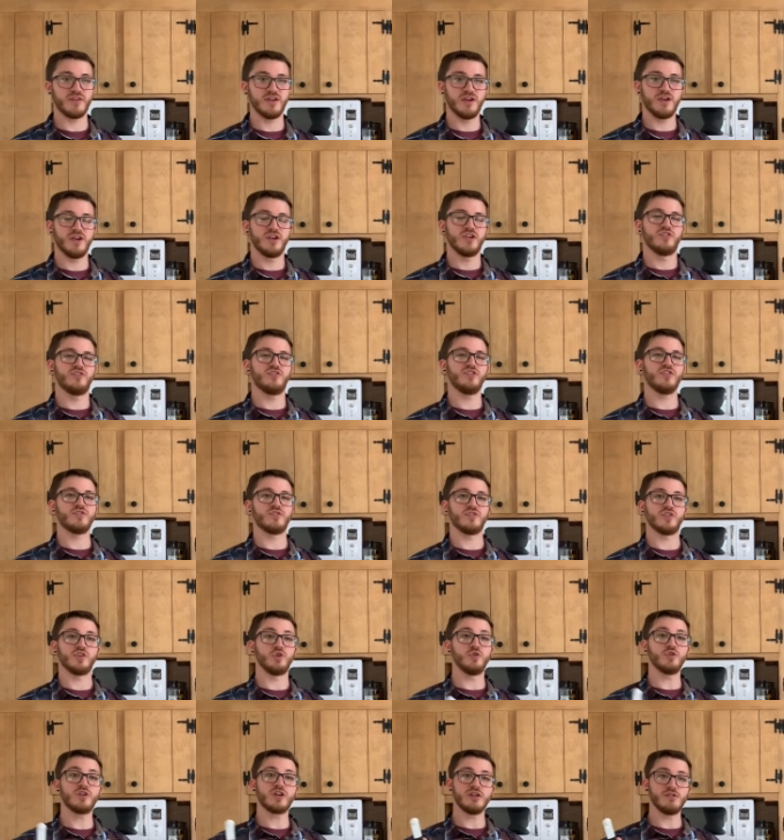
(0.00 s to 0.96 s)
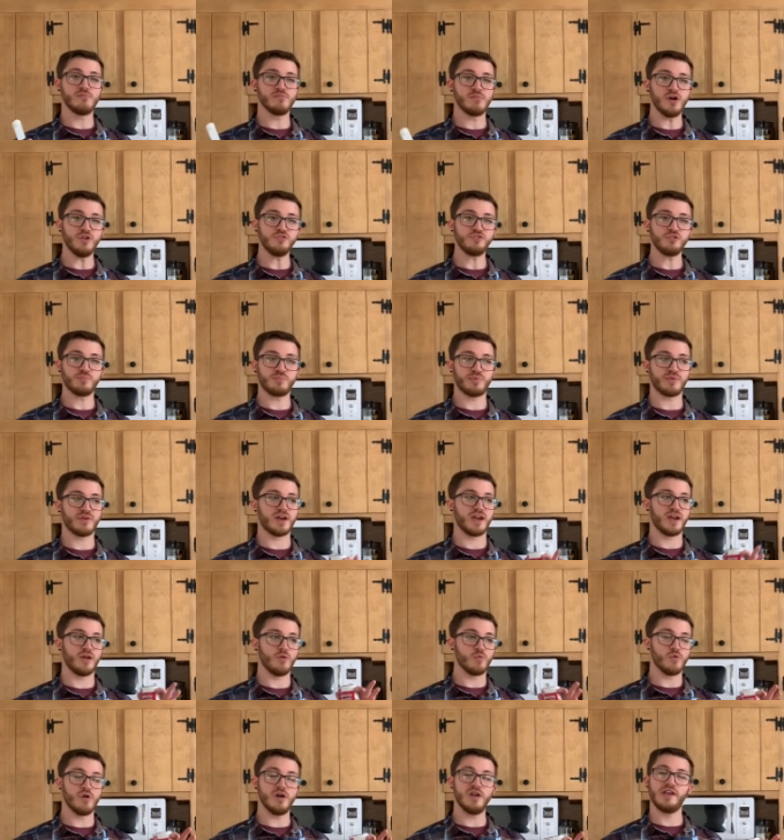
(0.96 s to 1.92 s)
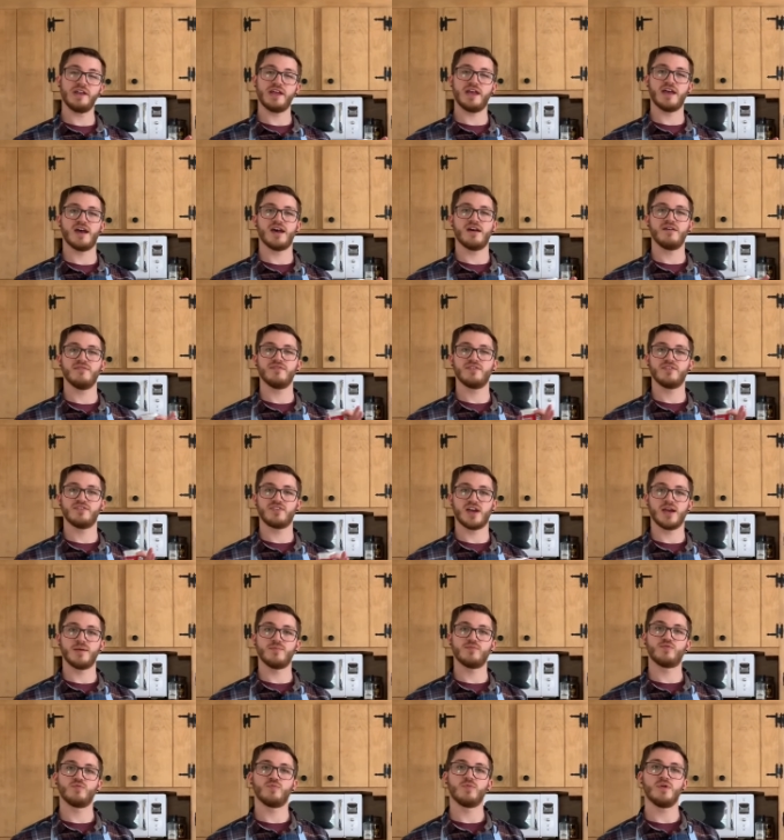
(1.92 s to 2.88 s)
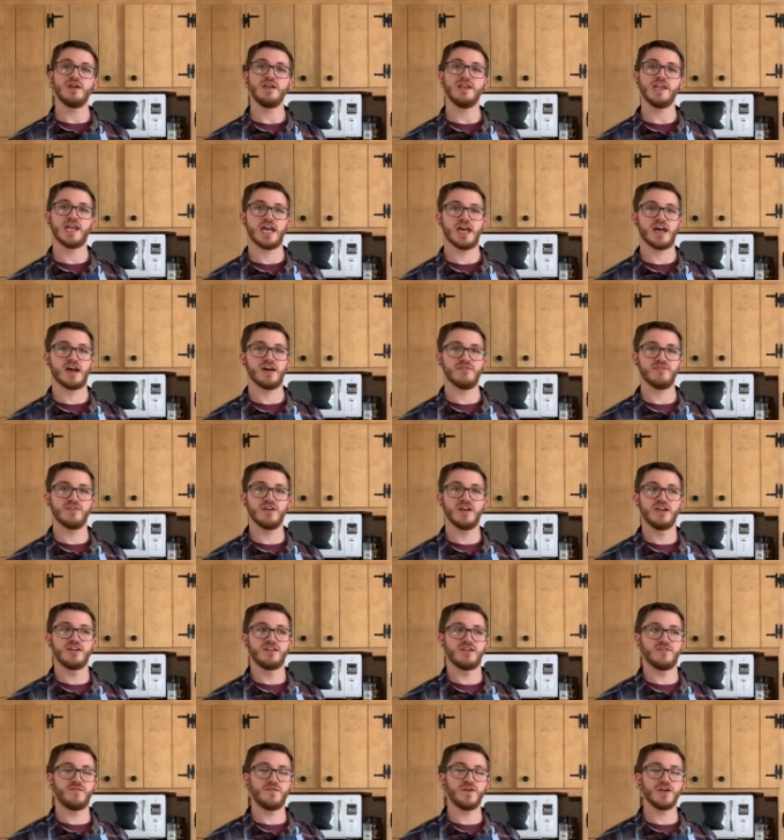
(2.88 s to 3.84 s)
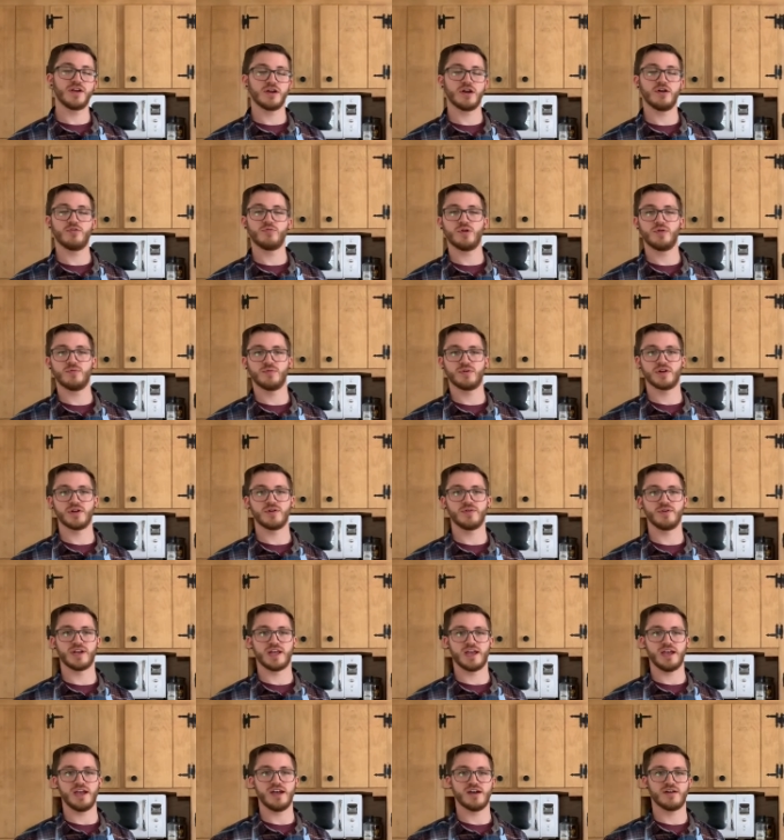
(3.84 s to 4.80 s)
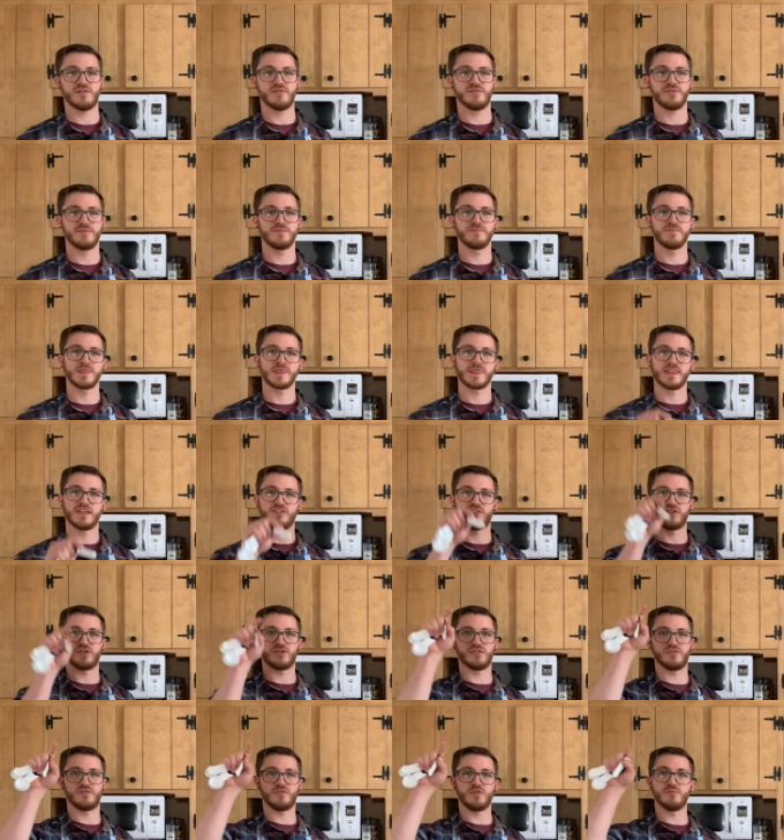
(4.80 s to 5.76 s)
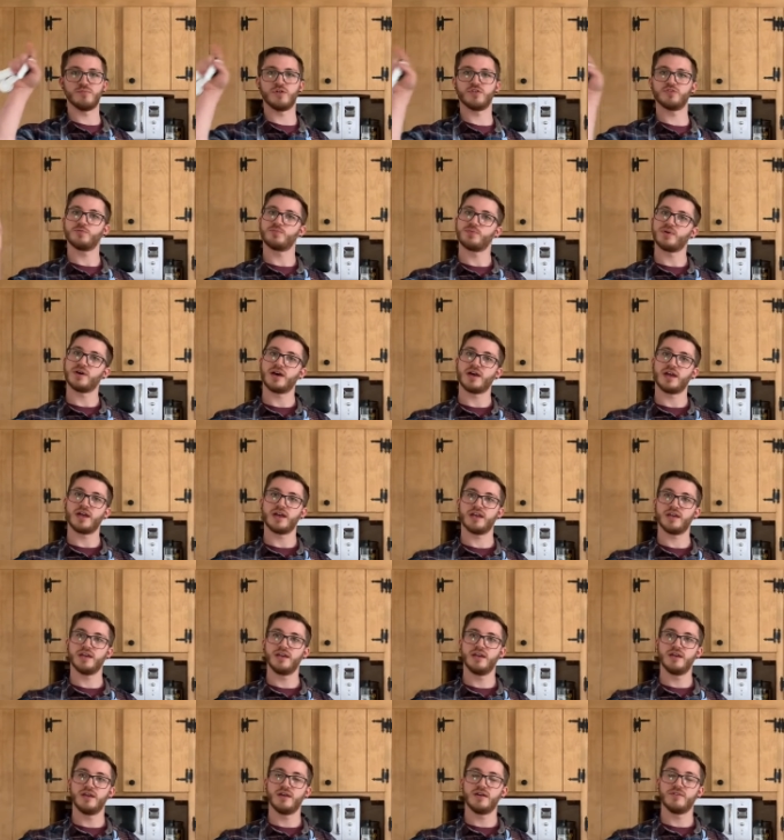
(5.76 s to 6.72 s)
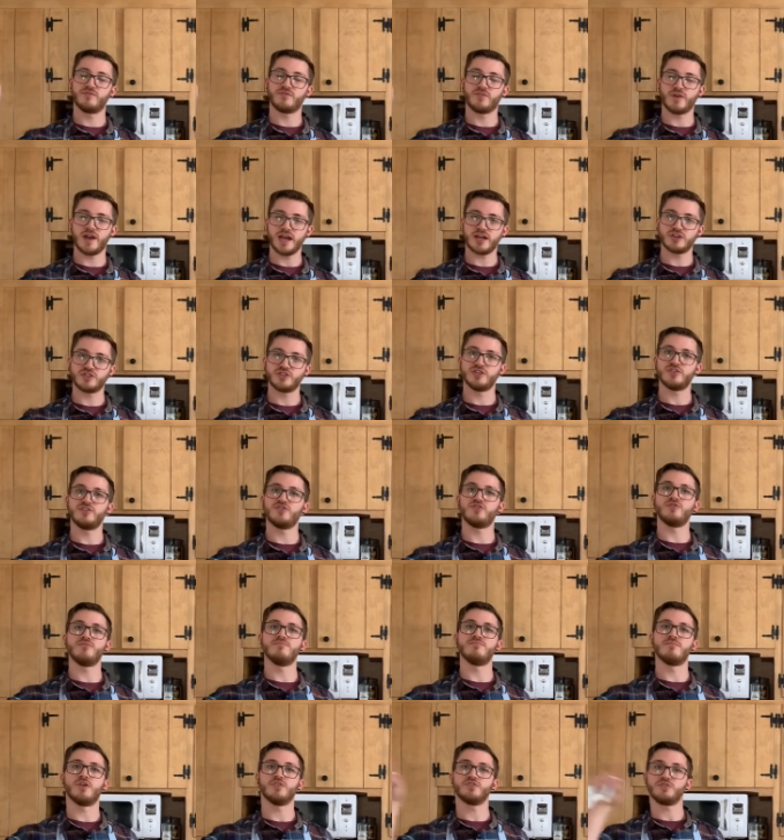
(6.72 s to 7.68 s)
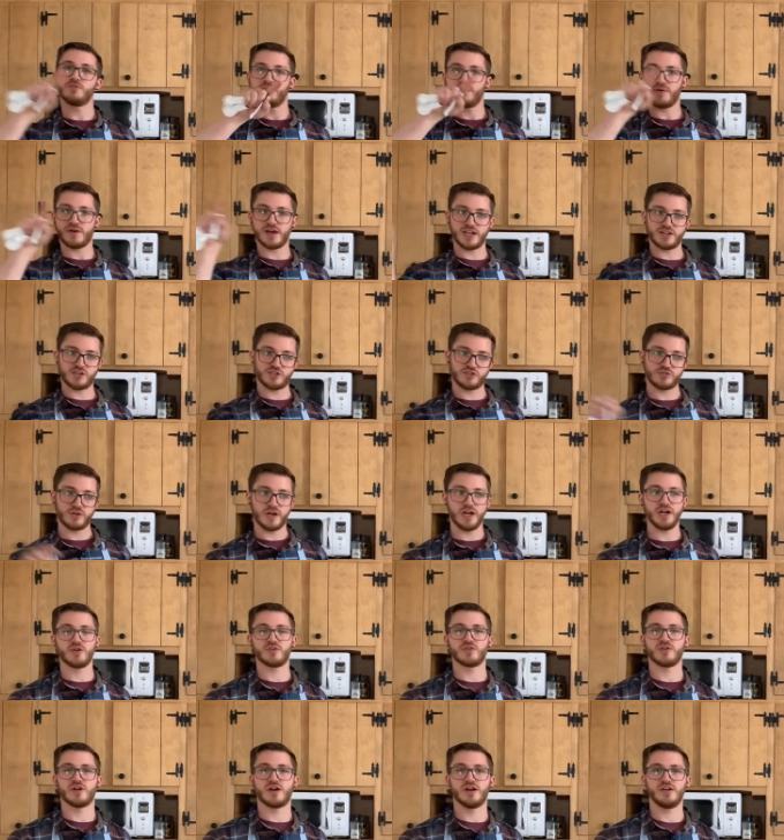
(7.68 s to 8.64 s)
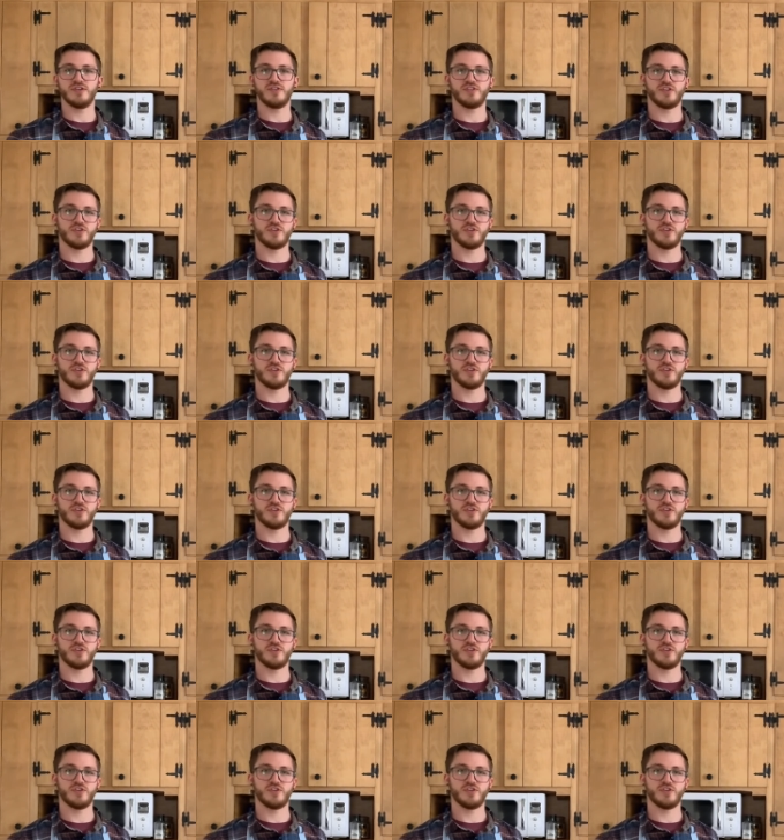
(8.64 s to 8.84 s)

So you can multiply 1/2 times 1/2 to figure out what we're going to have. So if you multiply fractions, you multiply straight across.